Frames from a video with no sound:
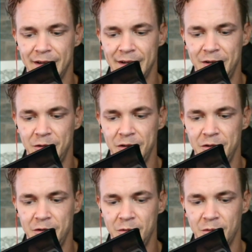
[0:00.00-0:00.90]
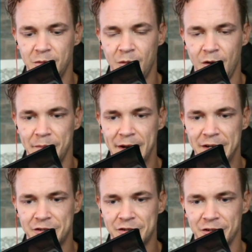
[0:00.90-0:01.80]
you want to make
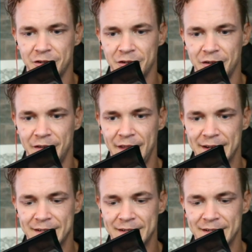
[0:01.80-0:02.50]
sure that